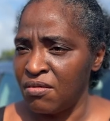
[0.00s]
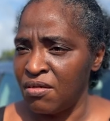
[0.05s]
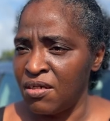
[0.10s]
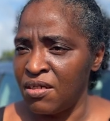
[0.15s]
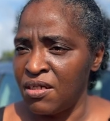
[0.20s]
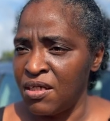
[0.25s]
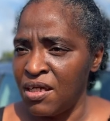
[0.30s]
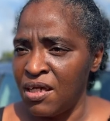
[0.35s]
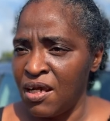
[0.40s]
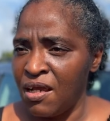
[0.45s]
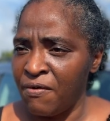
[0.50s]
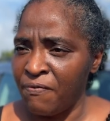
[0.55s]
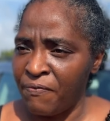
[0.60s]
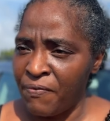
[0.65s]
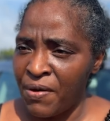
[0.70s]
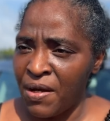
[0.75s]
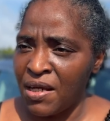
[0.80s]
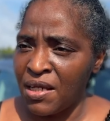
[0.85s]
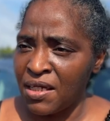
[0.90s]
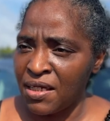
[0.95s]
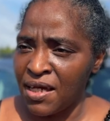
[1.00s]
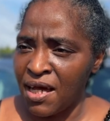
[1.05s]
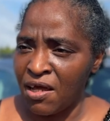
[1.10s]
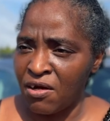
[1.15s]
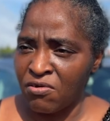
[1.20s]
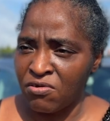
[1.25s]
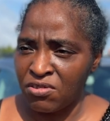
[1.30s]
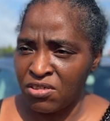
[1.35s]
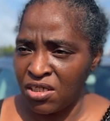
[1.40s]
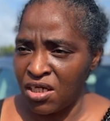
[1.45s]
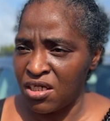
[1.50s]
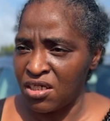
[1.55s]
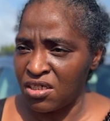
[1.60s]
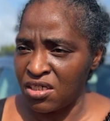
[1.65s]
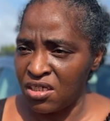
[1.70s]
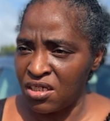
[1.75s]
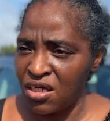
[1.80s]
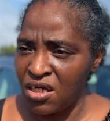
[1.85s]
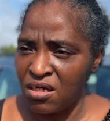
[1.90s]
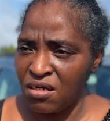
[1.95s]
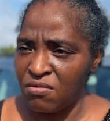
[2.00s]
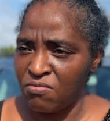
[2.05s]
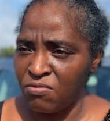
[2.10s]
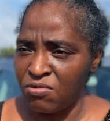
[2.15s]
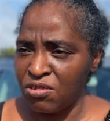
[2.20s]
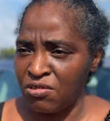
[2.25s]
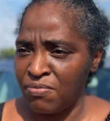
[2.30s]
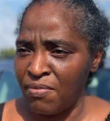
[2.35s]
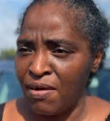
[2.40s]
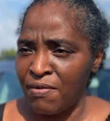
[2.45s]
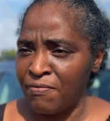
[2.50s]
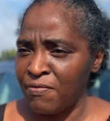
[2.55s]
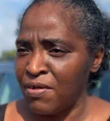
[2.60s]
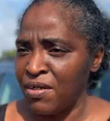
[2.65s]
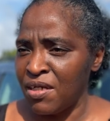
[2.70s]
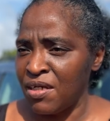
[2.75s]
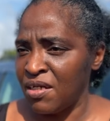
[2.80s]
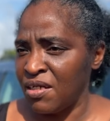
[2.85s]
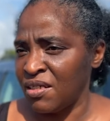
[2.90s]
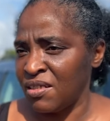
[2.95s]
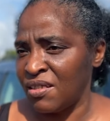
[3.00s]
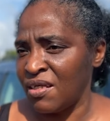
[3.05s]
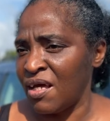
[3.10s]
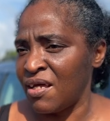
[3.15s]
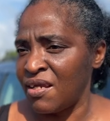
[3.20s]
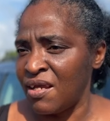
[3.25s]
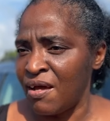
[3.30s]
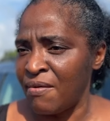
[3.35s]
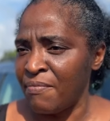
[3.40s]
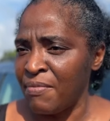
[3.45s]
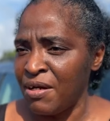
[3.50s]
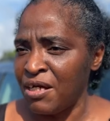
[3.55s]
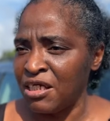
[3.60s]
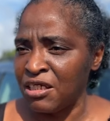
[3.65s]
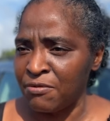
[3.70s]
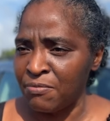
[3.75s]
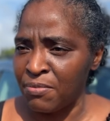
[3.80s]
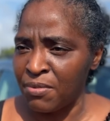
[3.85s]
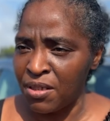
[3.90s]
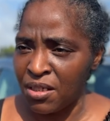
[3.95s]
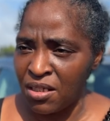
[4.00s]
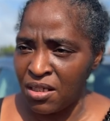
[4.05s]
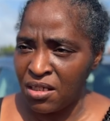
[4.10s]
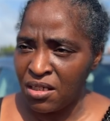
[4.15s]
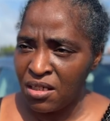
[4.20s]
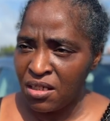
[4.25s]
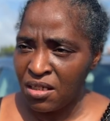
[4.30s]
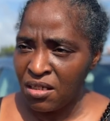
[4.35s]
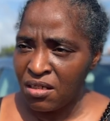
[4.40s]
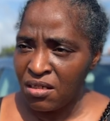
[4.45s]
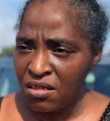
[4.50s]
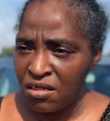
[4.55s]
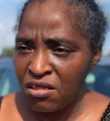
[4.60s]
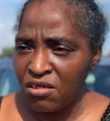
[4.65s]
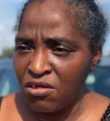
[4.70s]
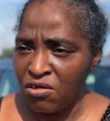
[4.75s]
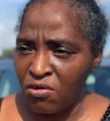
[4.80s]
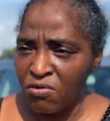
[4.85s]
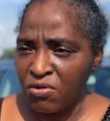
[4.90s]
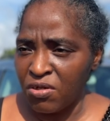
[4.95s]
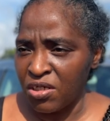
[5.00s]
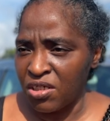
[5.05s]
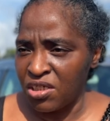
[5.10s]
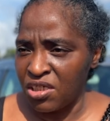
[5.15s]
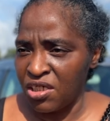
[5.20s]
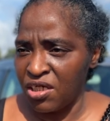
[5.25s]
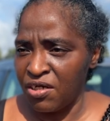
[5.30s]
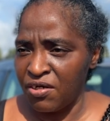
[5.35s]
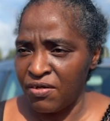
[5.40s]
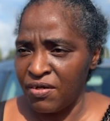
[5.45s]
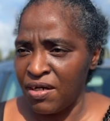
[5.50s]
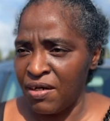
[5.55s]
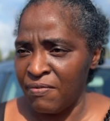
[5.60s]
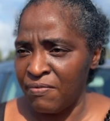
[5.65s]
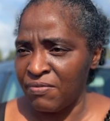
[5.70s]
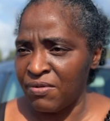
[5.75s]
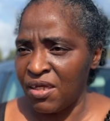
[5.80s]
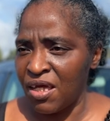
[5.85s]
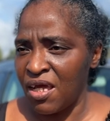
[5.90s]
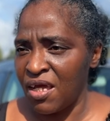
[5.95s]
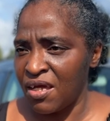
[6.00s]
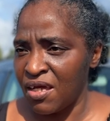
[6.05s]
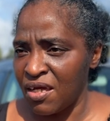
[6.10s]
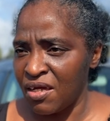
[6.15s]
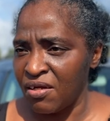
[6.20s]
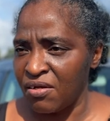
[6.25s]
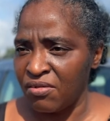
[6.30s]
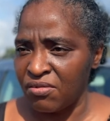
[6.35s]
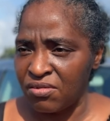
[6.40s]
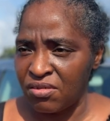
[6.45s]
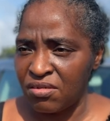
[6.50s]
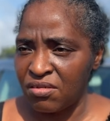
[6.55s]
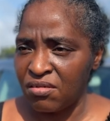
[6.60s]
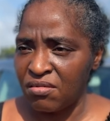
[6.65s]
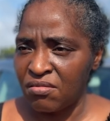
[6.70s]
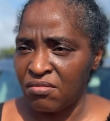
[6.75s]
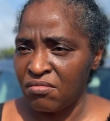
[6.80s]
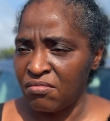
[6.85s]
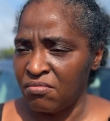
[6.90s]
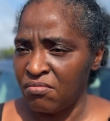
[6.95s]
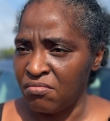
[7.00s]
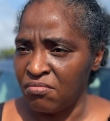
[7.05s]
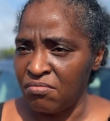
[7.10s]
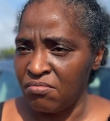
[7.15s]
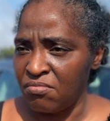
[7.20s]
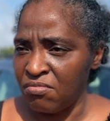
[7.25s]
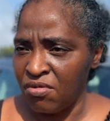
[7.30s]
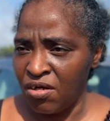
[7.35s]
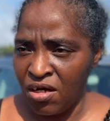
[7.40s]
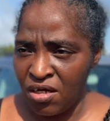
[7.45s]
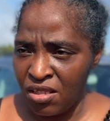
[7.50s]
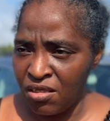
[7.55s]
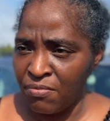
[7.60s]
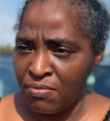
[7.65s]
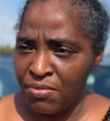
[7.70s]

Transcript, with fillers: And then I finally got on Section 8, which my rent is not that much, but, you know, consider everything else other